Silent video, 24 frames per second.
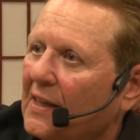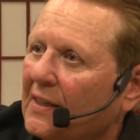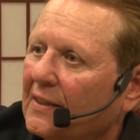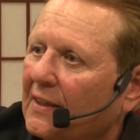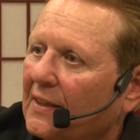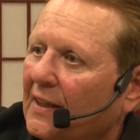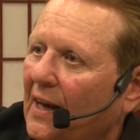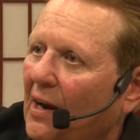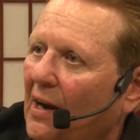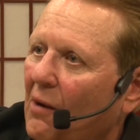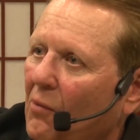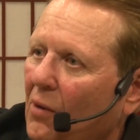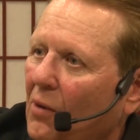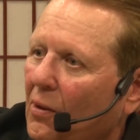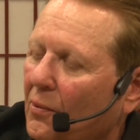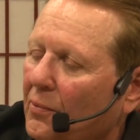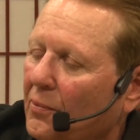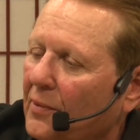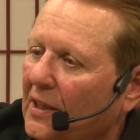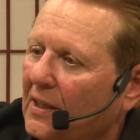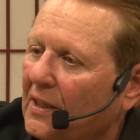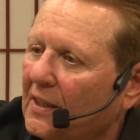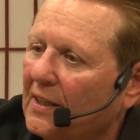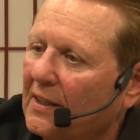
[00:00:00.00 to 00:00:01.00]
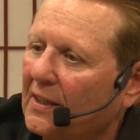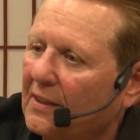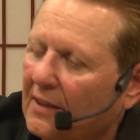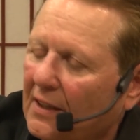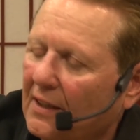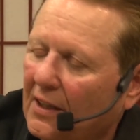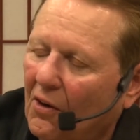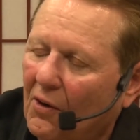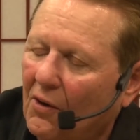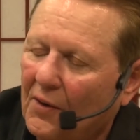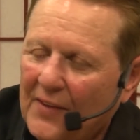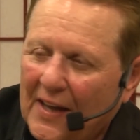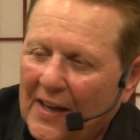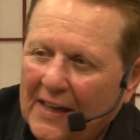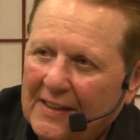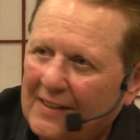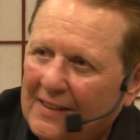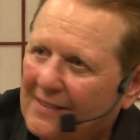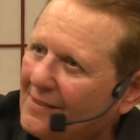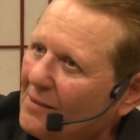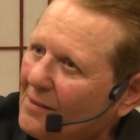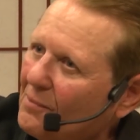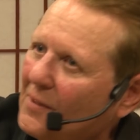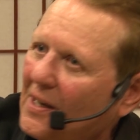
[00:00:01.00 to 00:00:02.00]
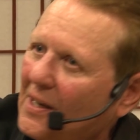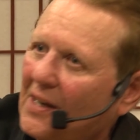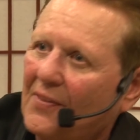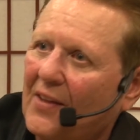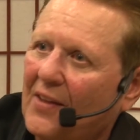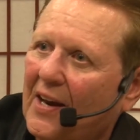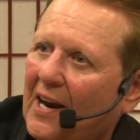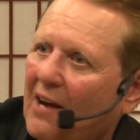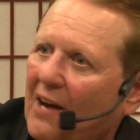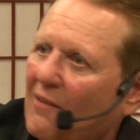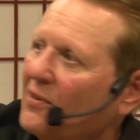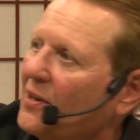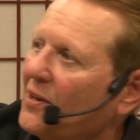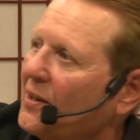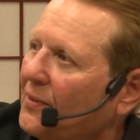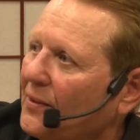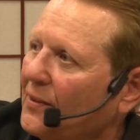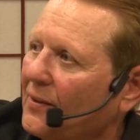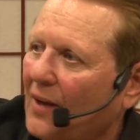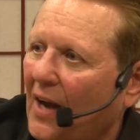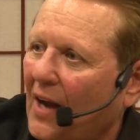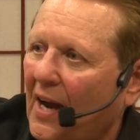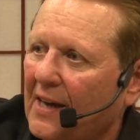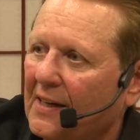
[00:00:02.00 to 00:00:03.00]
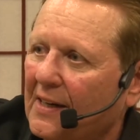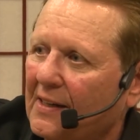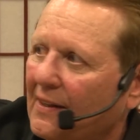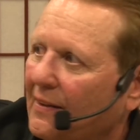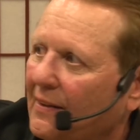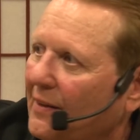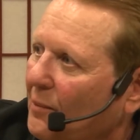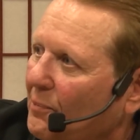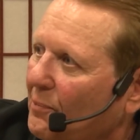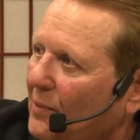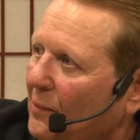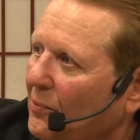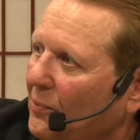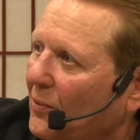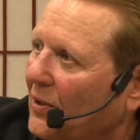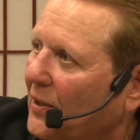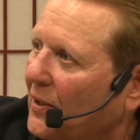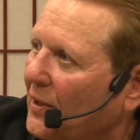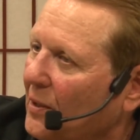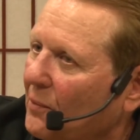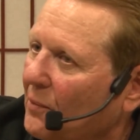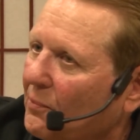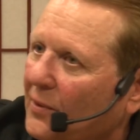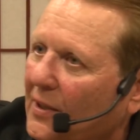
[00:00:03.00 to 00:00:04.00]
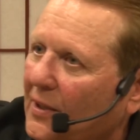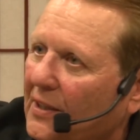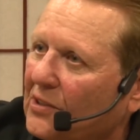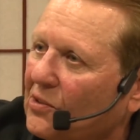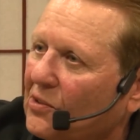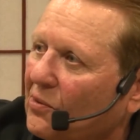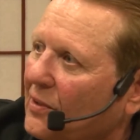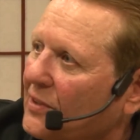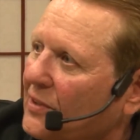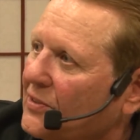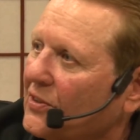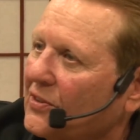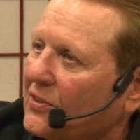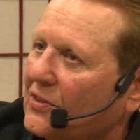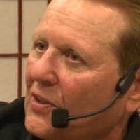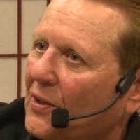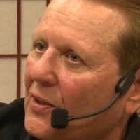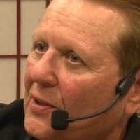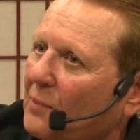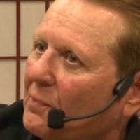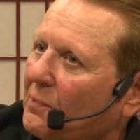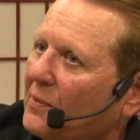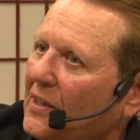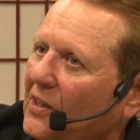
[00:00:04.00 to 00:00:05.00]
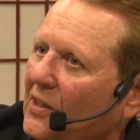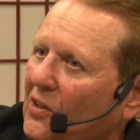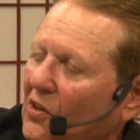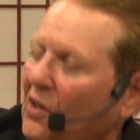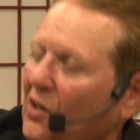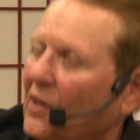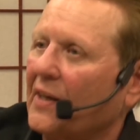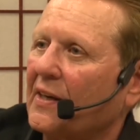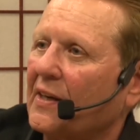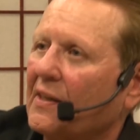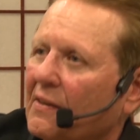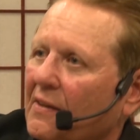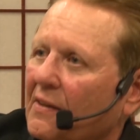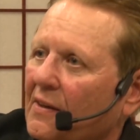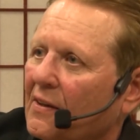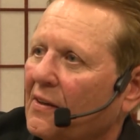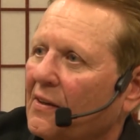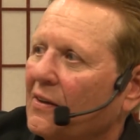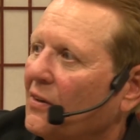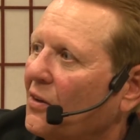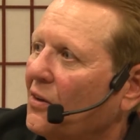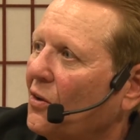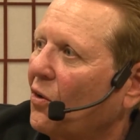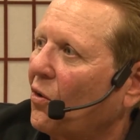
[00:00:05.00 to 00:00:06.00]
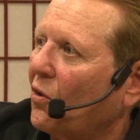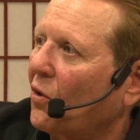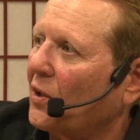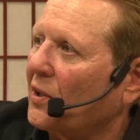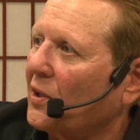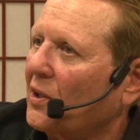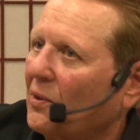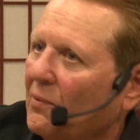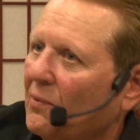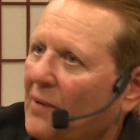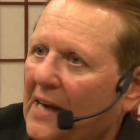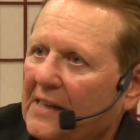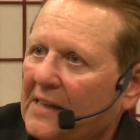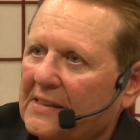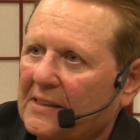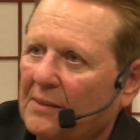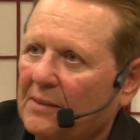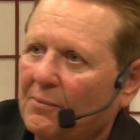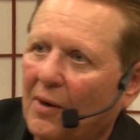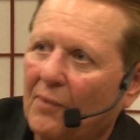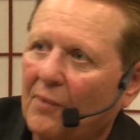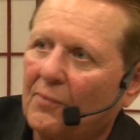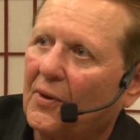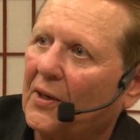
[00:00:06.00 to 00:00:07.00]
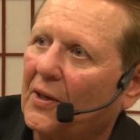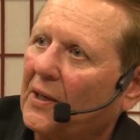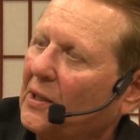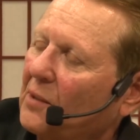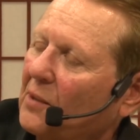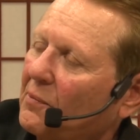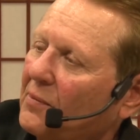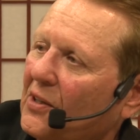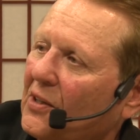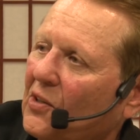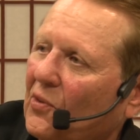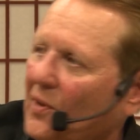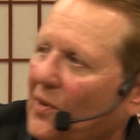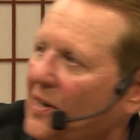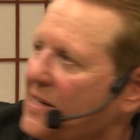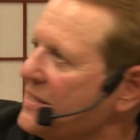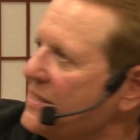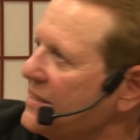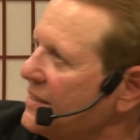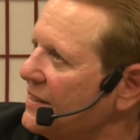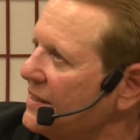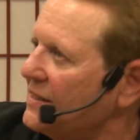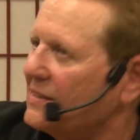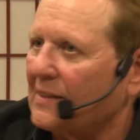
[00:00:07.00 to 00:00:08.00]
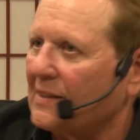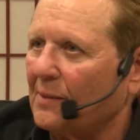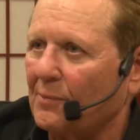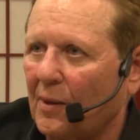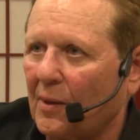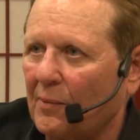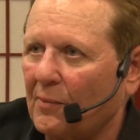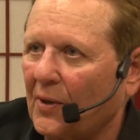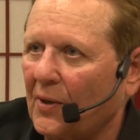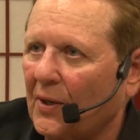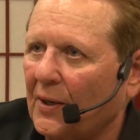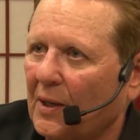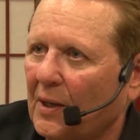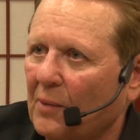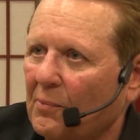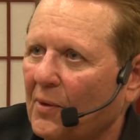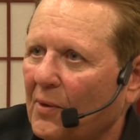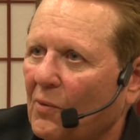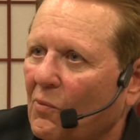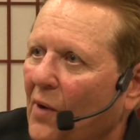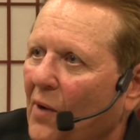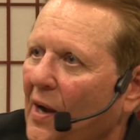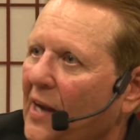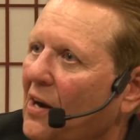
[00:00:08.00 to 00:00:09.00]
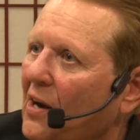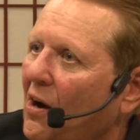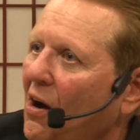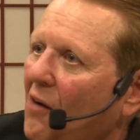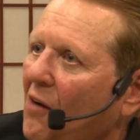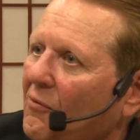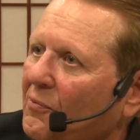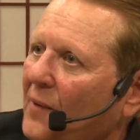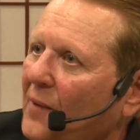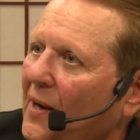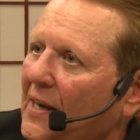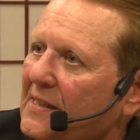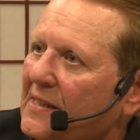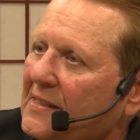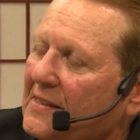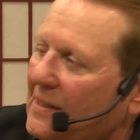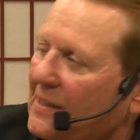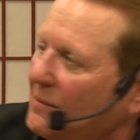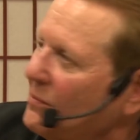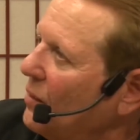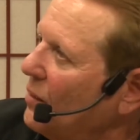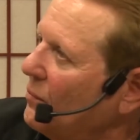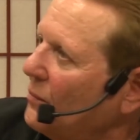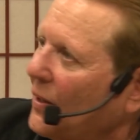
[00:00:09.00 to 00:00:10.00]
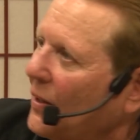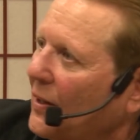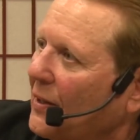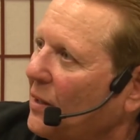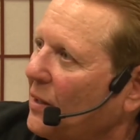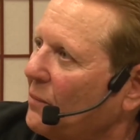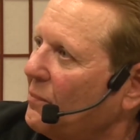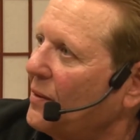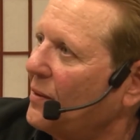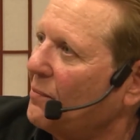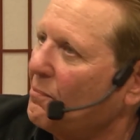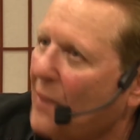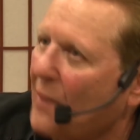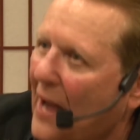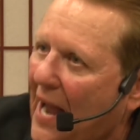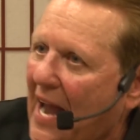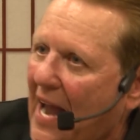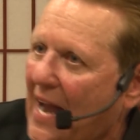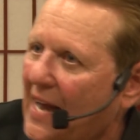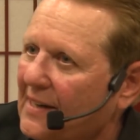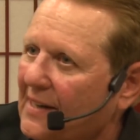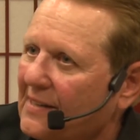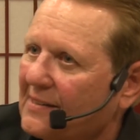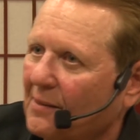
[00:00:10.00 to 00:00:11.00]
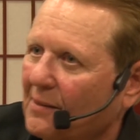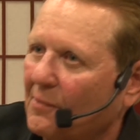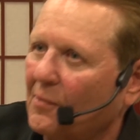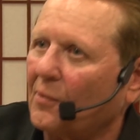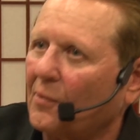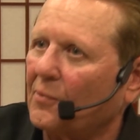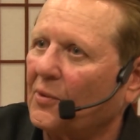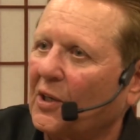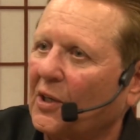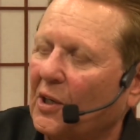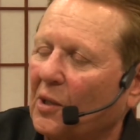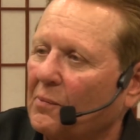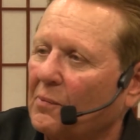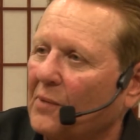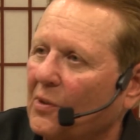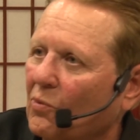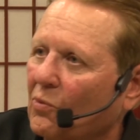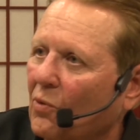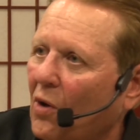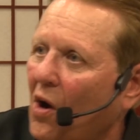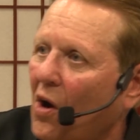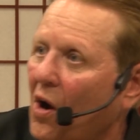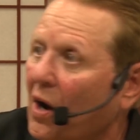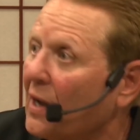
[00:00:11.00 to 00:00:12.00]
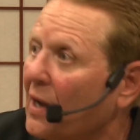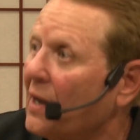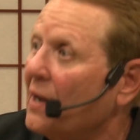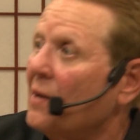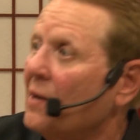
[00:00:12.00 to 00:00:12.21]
to get where we need to go. And that doesn't mean that every idea that people are going to bring to us is going to be good or correct. Some of them are going to be crazy. Some of them are going to be way off base. Some of them are going to be bad. Some of them are going to be wrong.